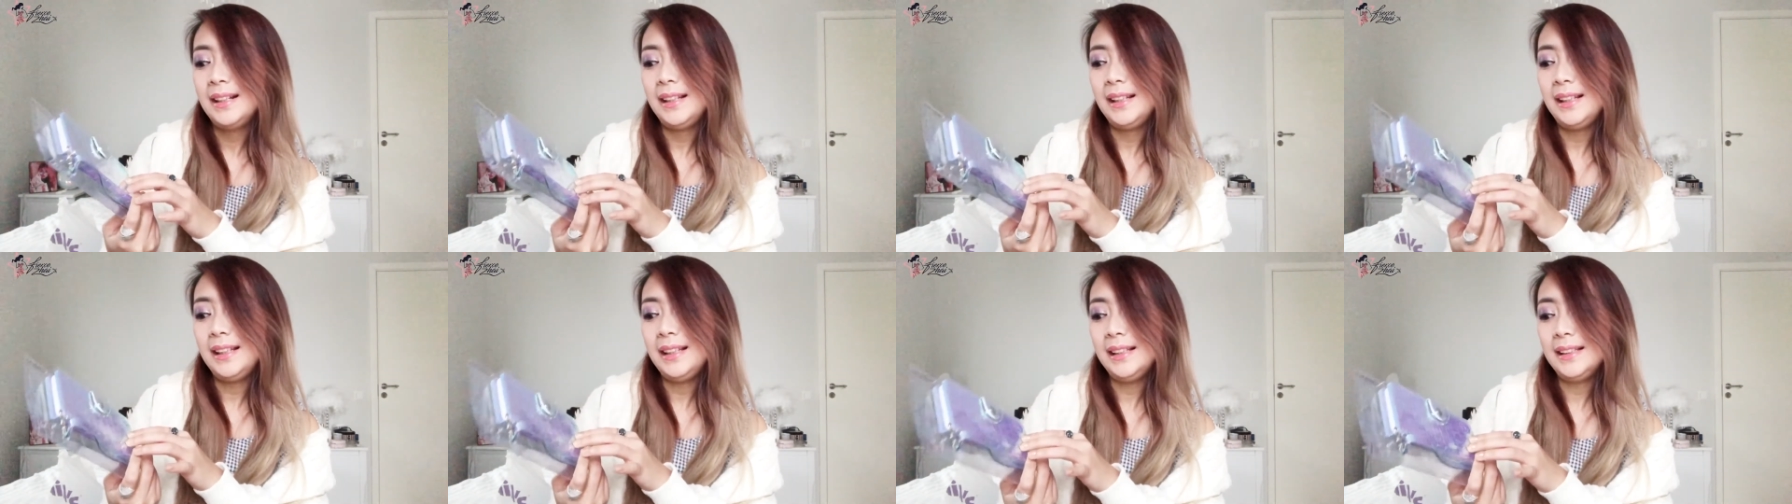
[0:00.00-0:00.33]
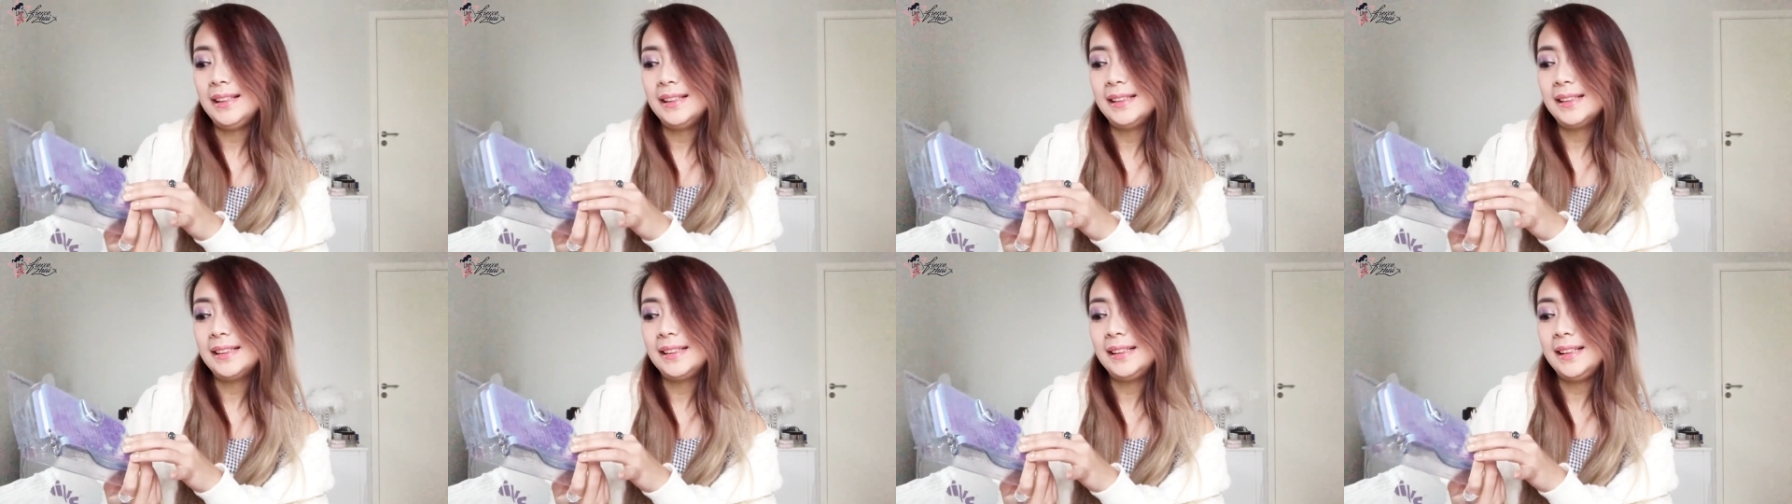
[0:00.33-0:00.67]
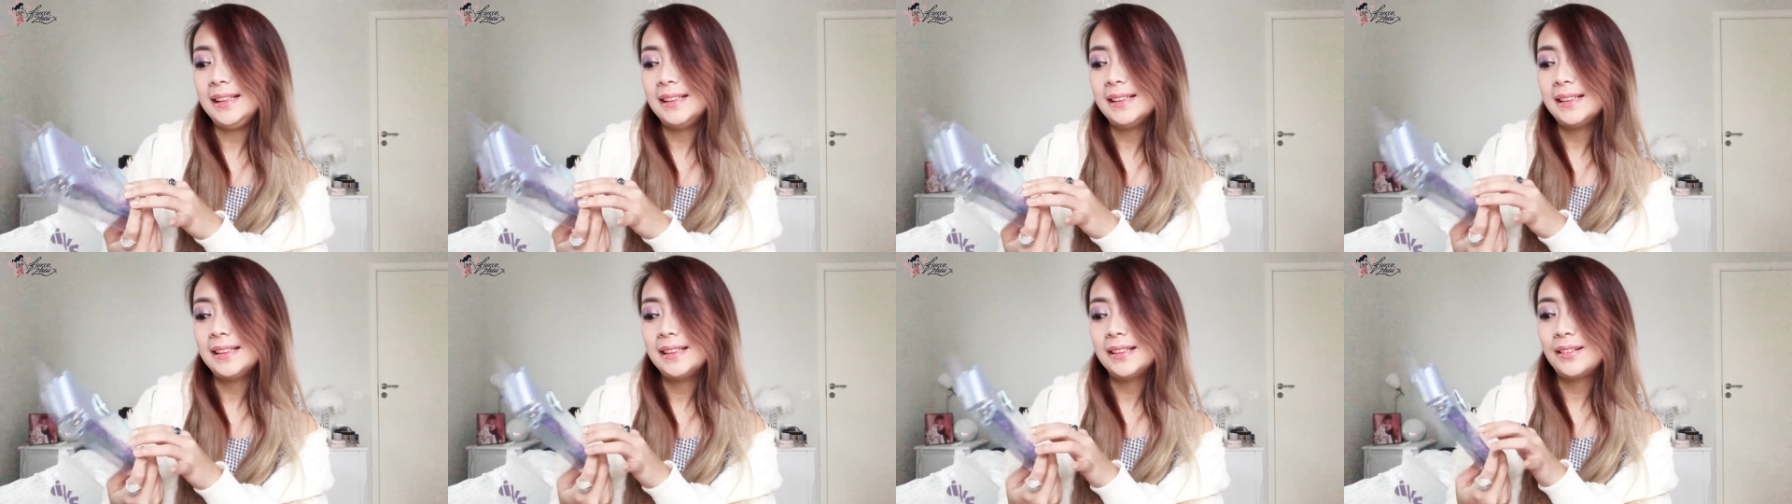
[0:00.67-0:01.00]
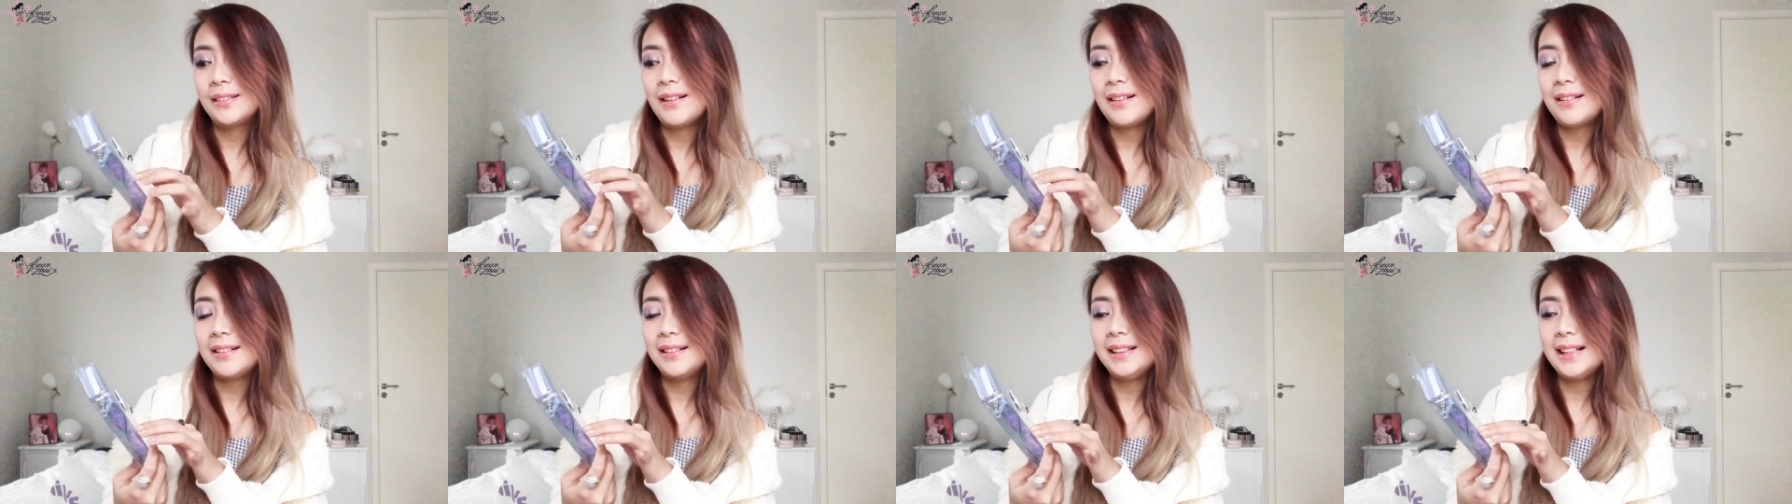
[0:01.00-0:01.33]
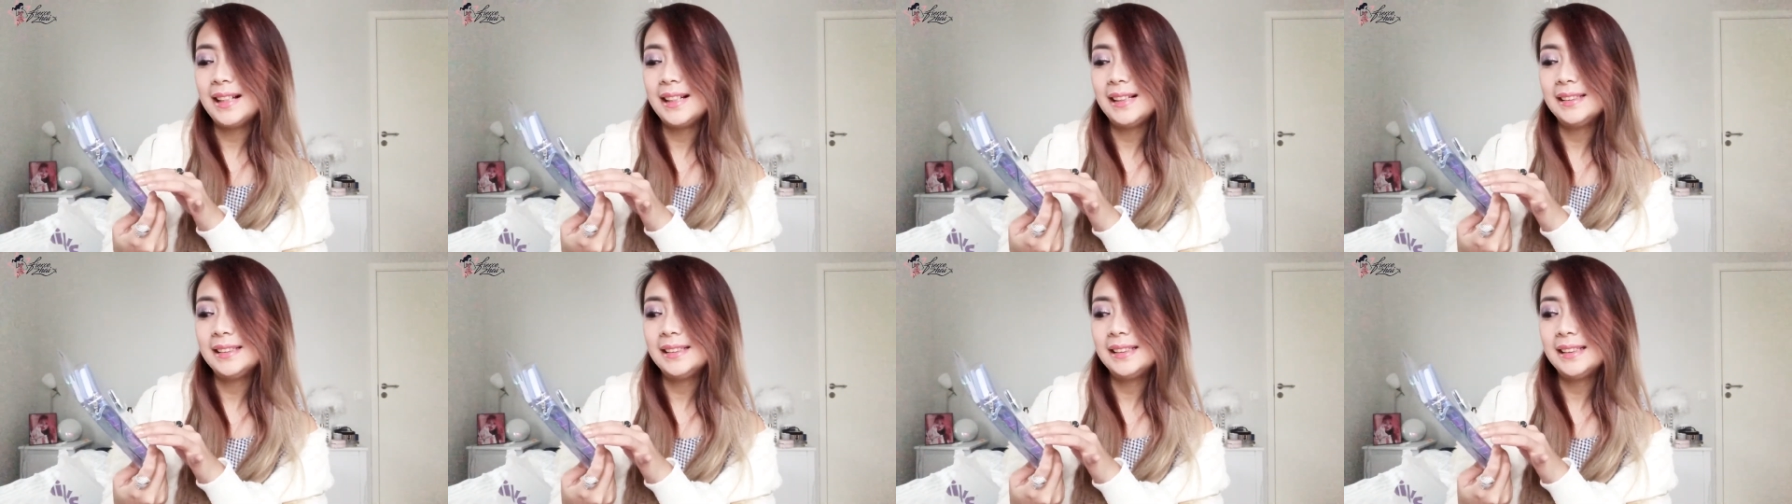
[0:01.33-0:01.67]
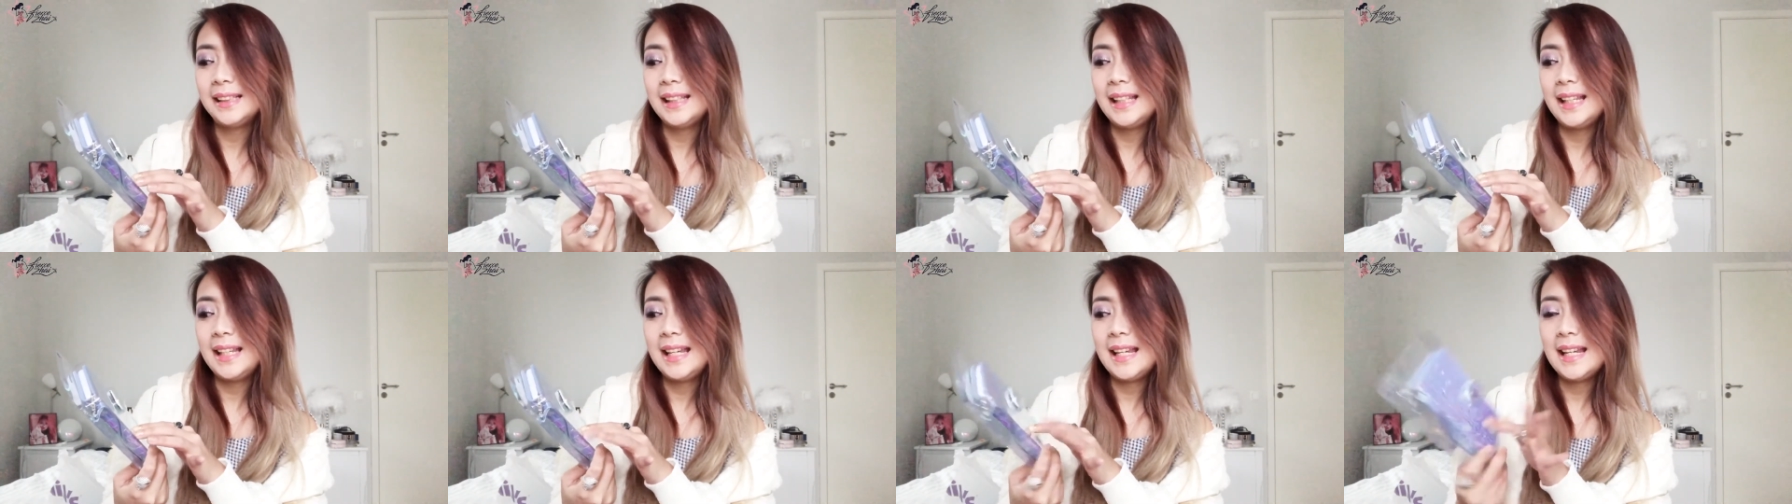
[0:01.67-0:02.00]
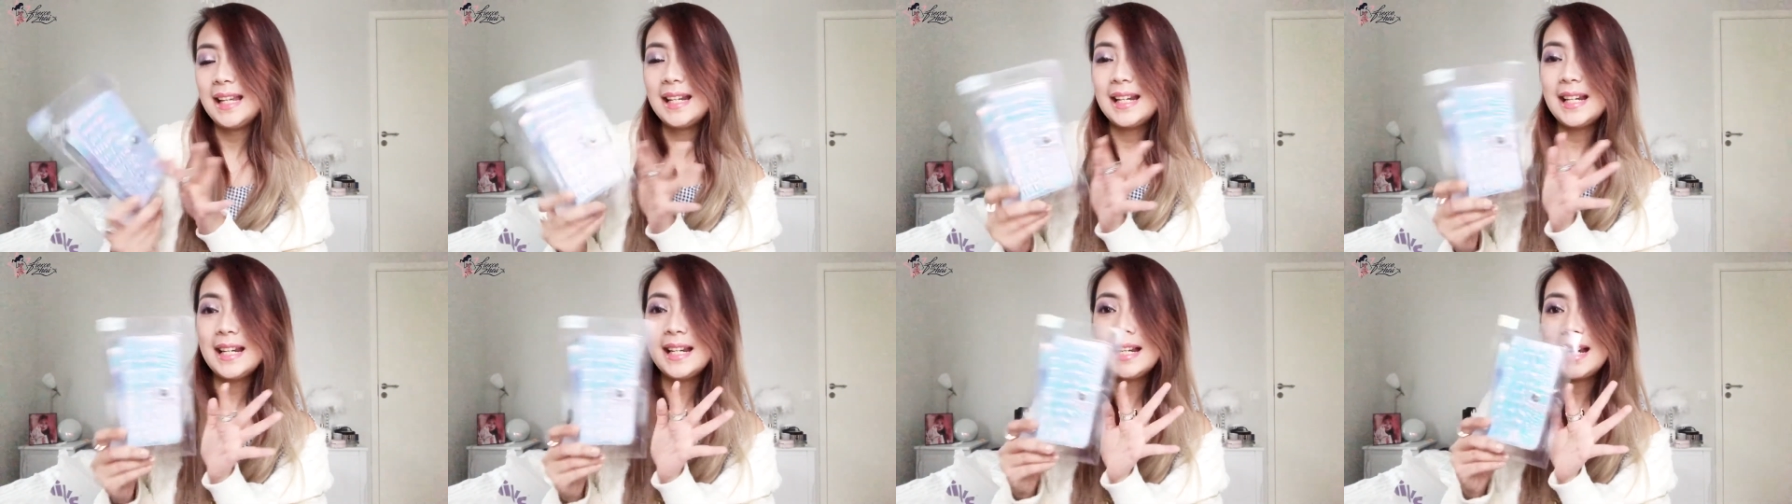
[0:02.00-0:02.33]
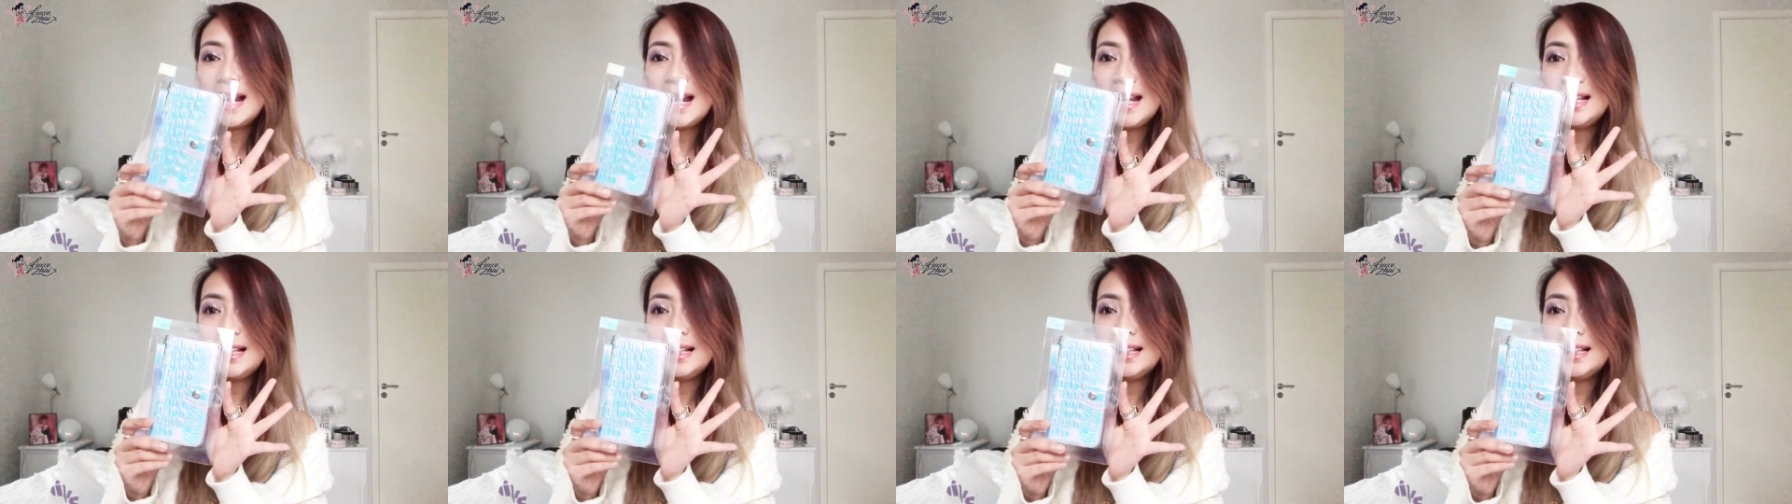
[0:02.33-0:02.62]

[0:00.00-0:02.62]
it's this crocodile skin and I